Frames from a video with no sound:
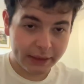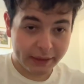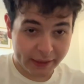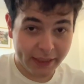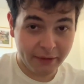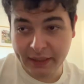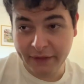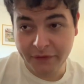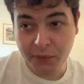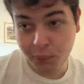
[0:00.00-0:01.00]
Now,
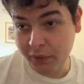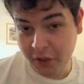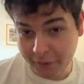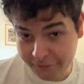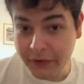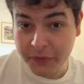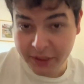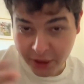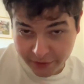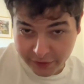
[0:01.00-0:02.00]
if you go a few
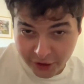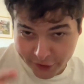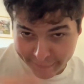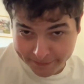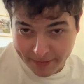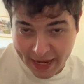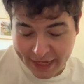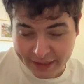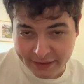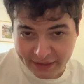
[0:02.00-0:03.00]
generations
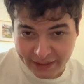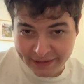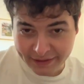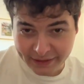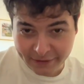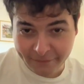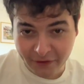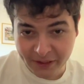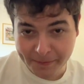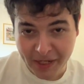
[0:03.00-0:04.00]
back, and as
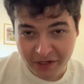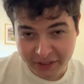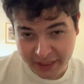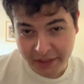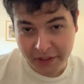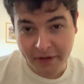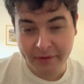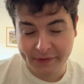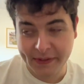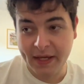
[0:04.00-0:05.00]
far as parenting goes,